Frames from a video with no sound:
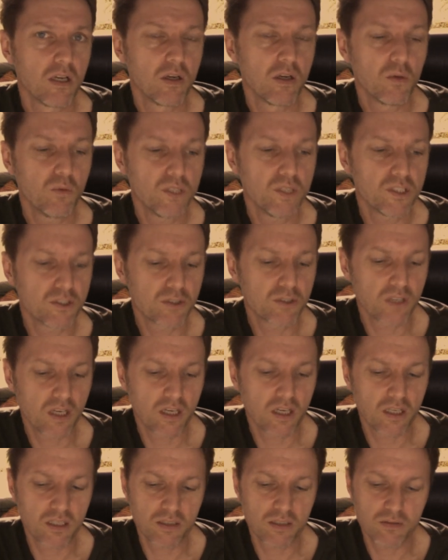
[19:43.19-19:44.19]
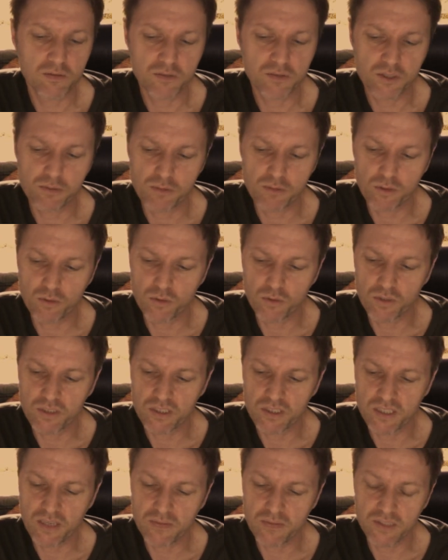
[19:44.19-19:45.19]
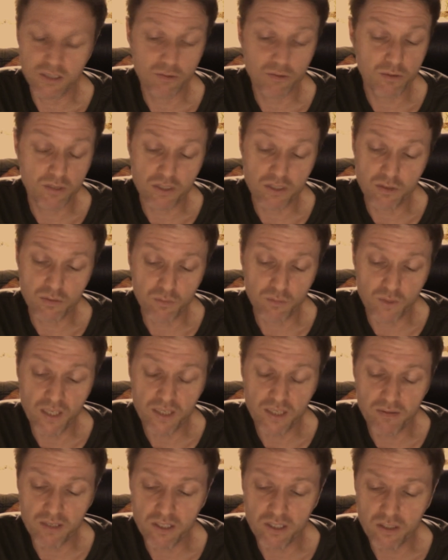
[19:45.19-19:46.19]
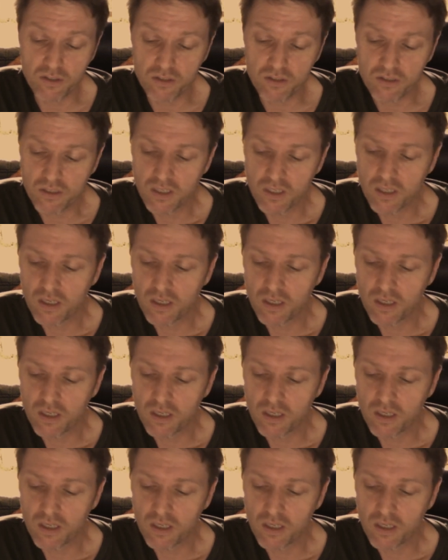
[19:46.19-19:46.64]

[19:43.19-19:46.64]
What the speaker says: which she recorded in the 70s, which is a really, really good